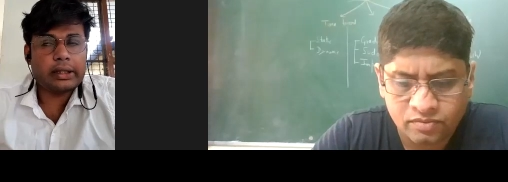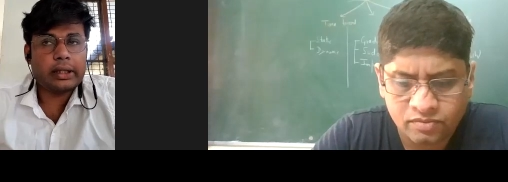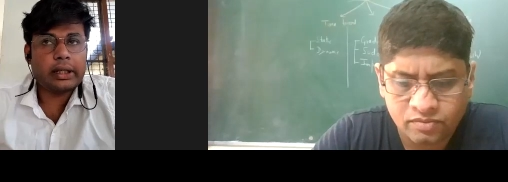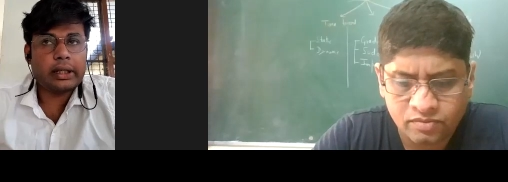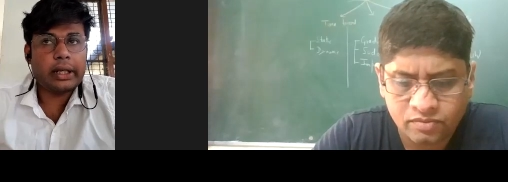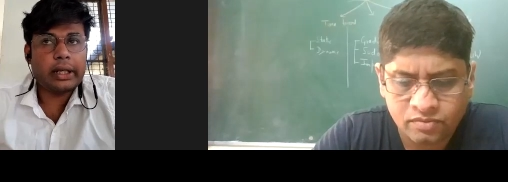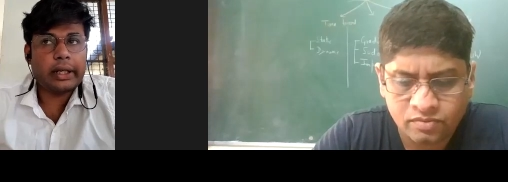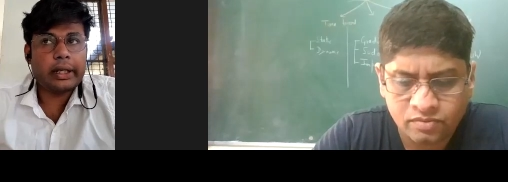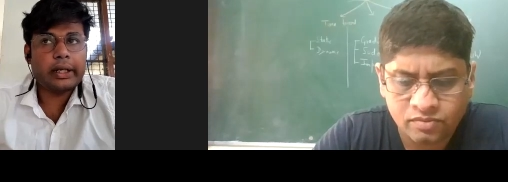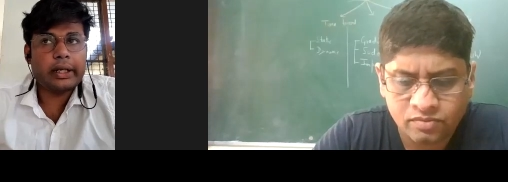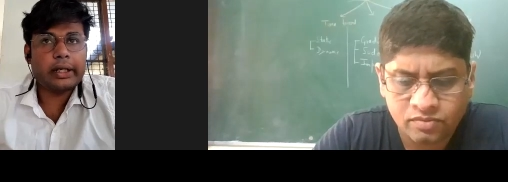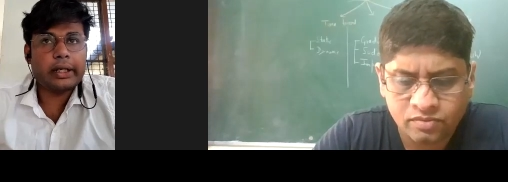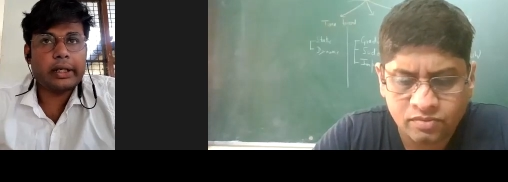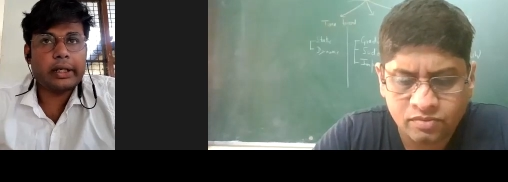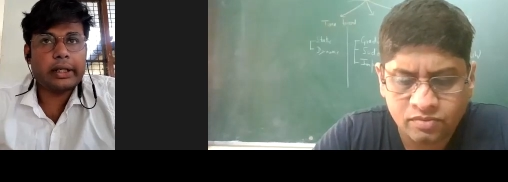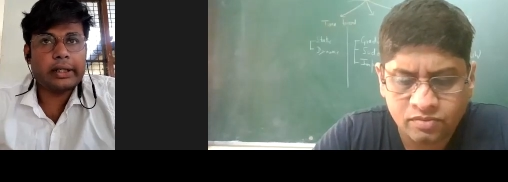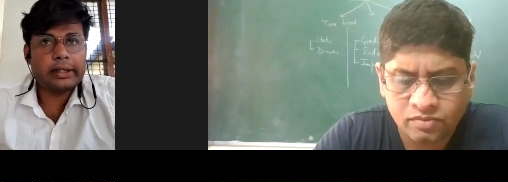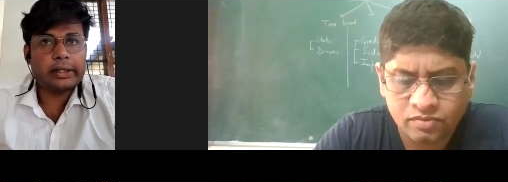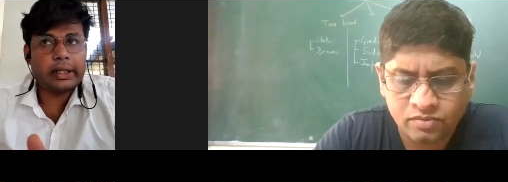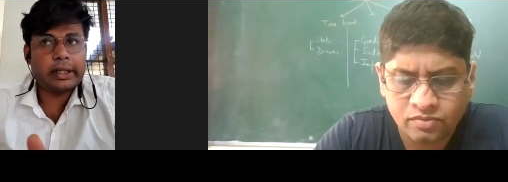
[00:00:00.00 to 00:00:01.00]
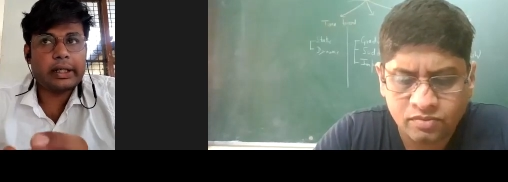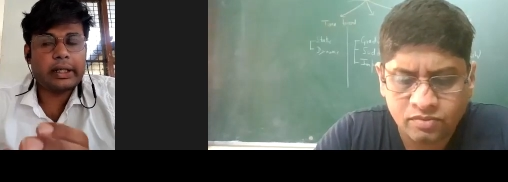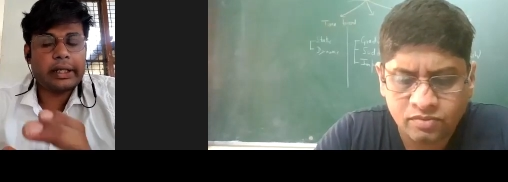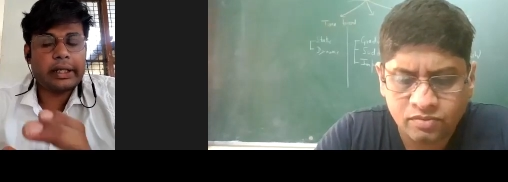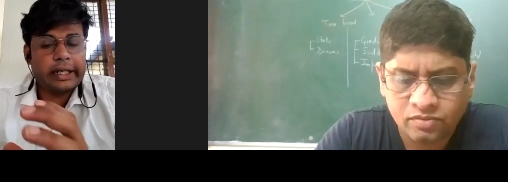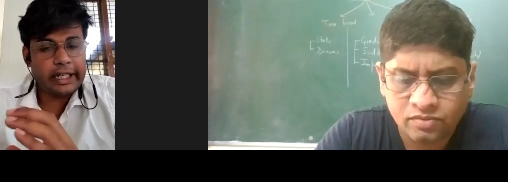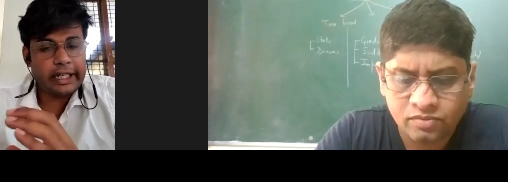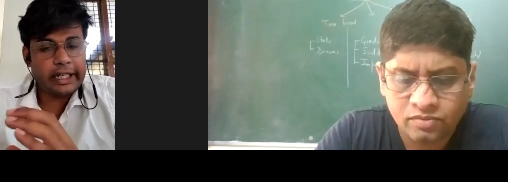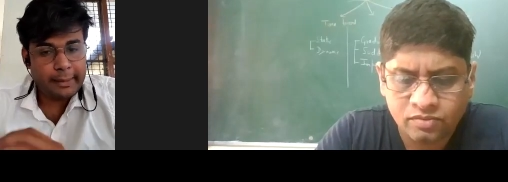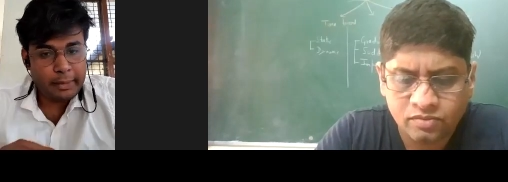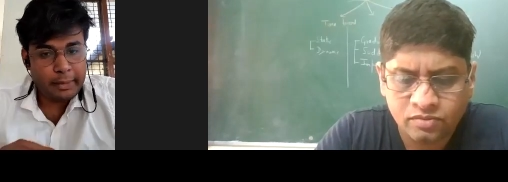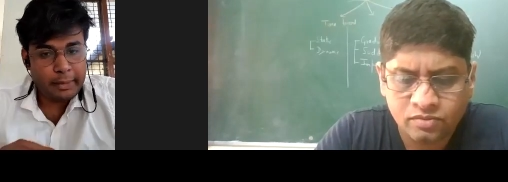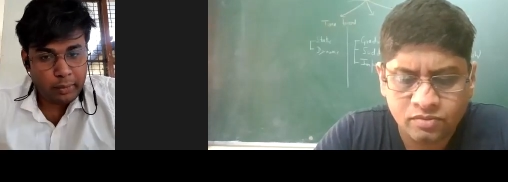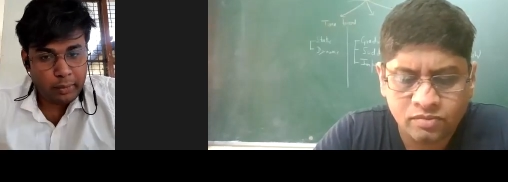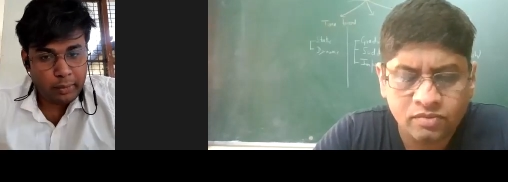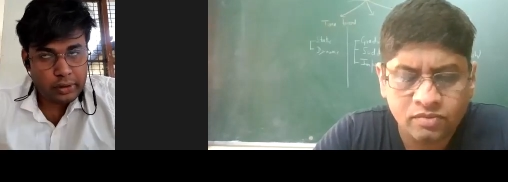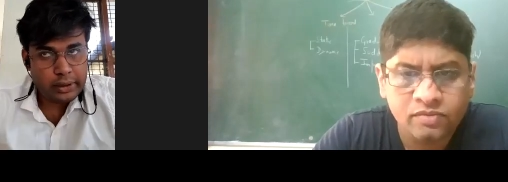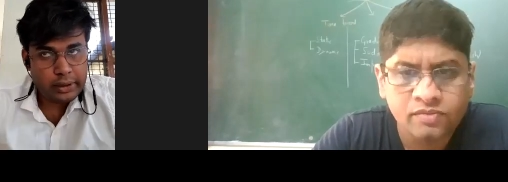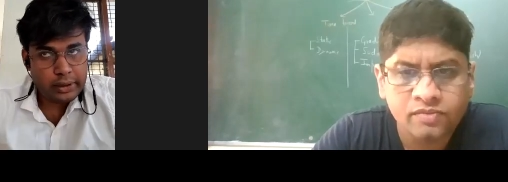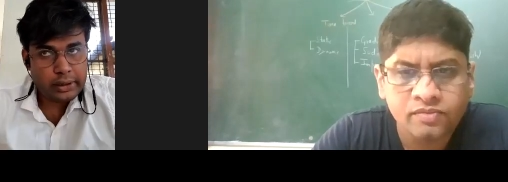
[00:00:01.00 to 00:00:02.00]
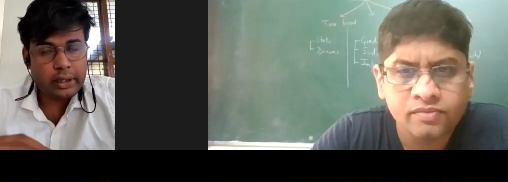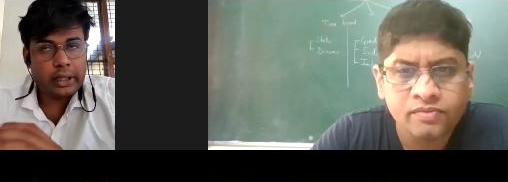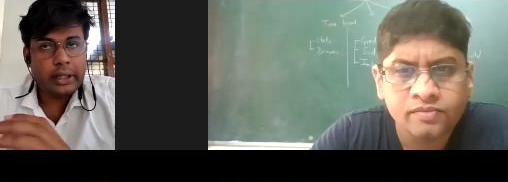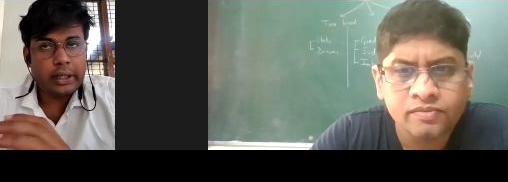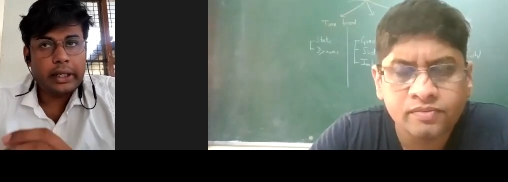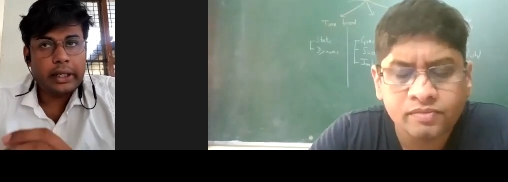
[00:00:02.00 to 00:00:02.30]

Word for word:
Speaker 1: sir. Like it, it's a heat treatment process.